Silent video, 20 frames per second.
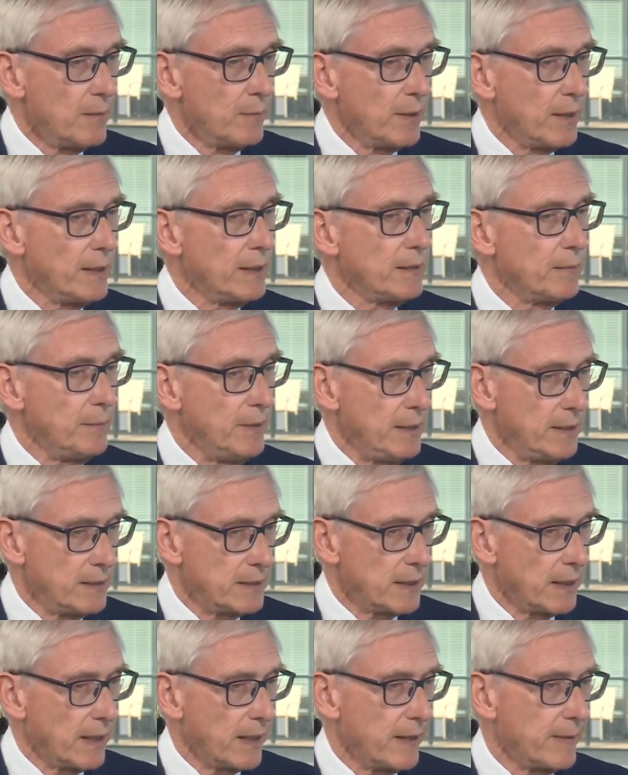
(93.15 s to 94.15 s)
But in the
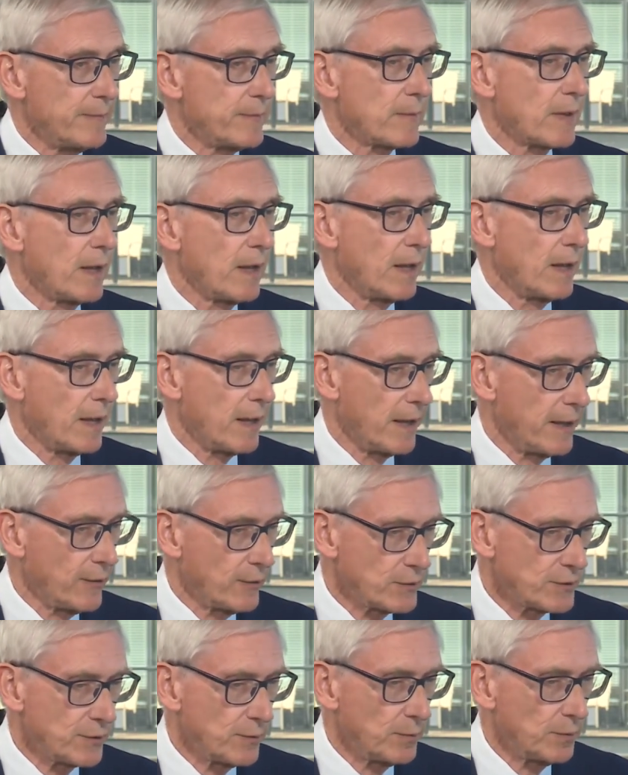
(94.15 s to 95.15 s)
meantime, I
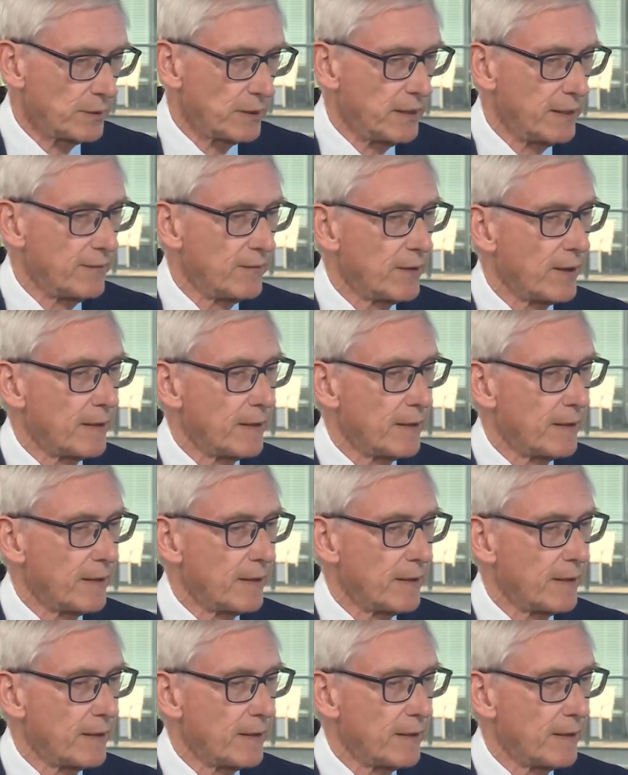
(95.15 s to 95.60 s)
also believe